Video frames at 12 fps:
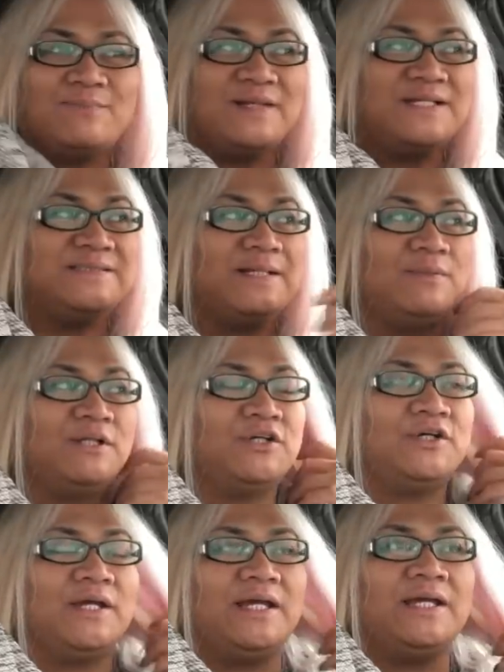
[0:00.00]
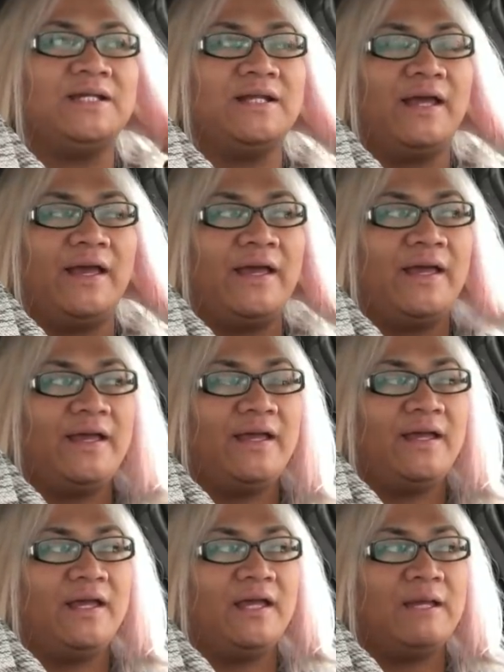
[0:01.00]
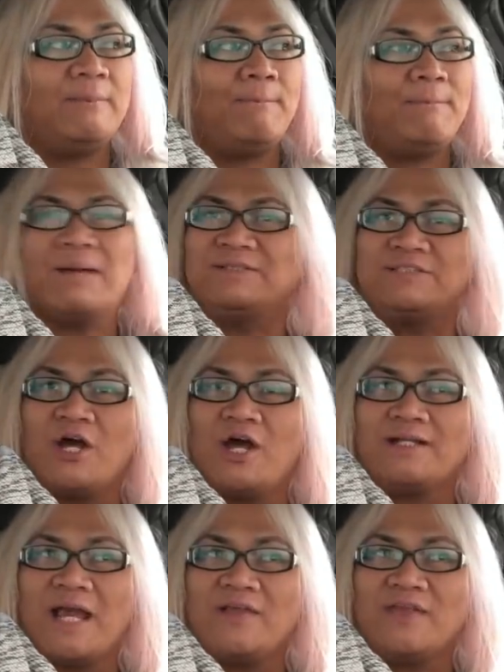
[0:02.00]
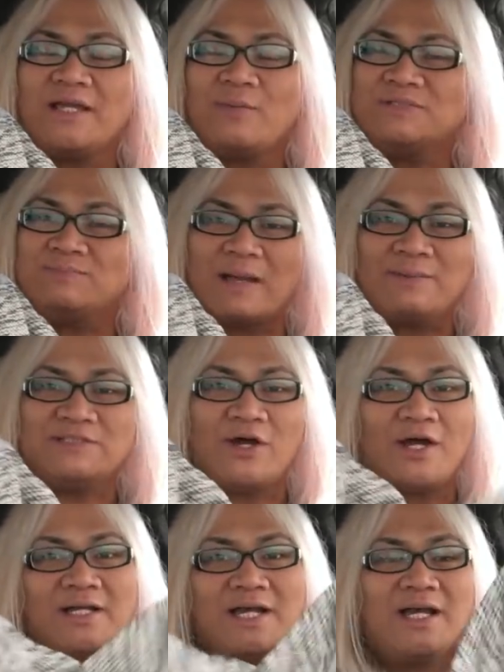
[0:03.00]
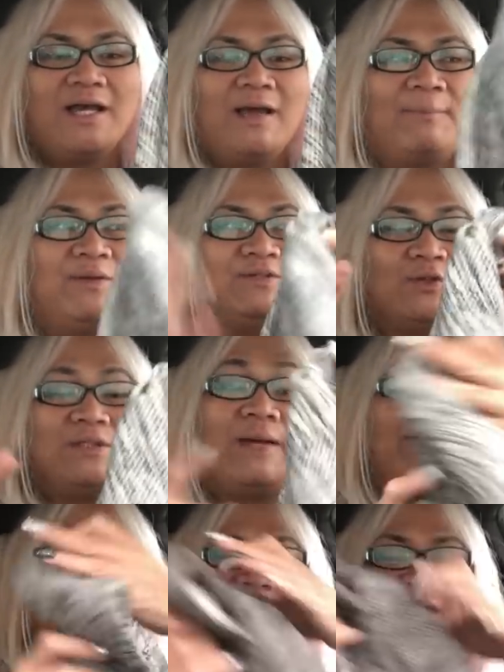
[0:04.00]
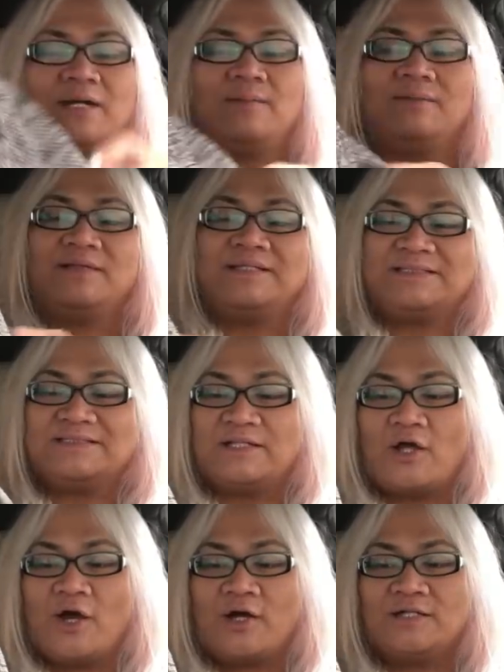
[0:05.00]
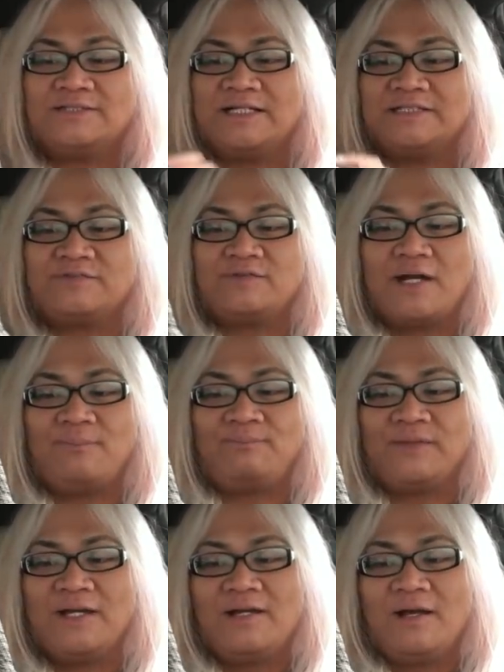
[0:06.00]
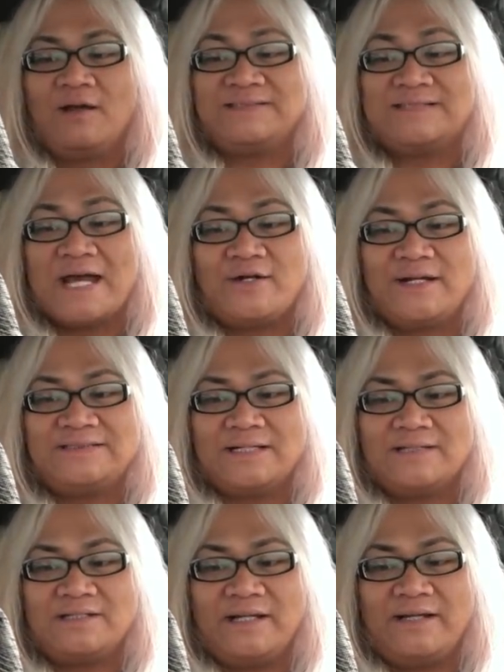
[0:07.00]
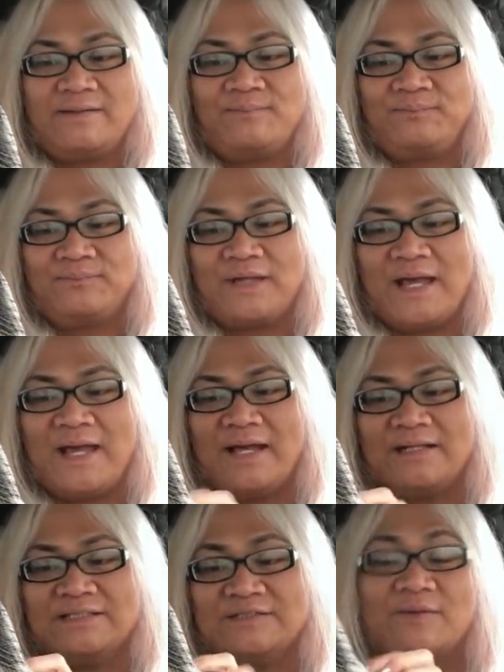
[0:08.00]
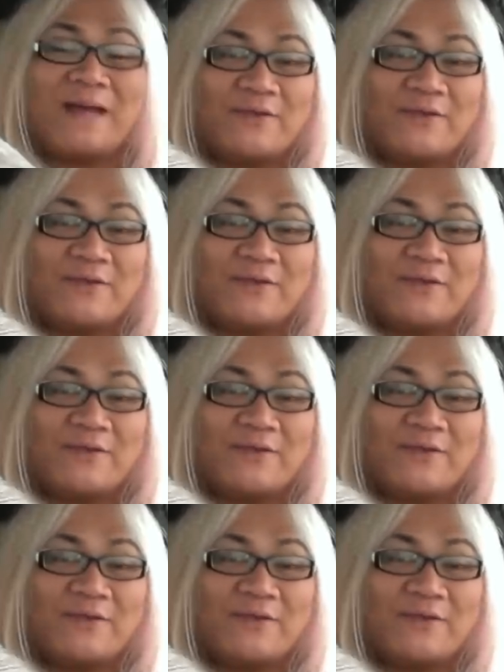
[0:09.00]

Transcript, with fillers: something similar in a Babaton, I think it was Babaton, but it was only a medium. This is a large. It's from Saturday, Sunday, and it's from